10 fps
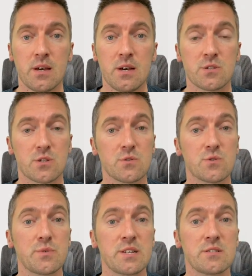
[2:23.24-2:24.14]
Students
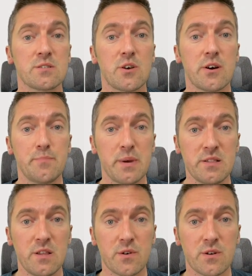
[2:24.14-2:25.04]
will need to type in
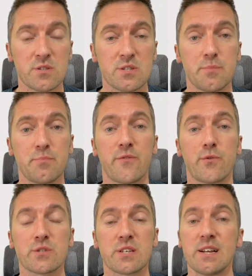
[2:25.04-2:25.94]
their answer before
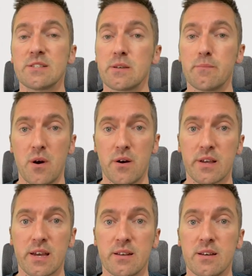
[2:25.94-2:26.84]
selecting Mark
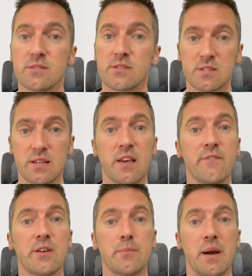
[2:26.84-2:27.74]
It to see their
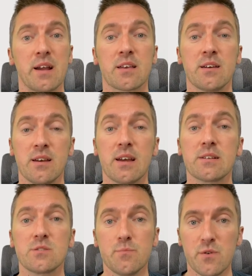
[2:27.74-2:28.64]
feedback and
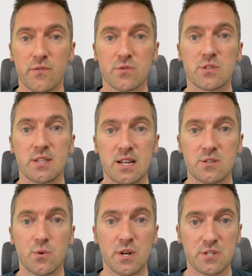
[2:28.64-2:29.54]
to move on to the next
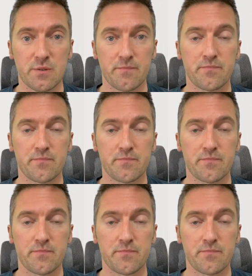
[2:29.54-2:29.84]
question.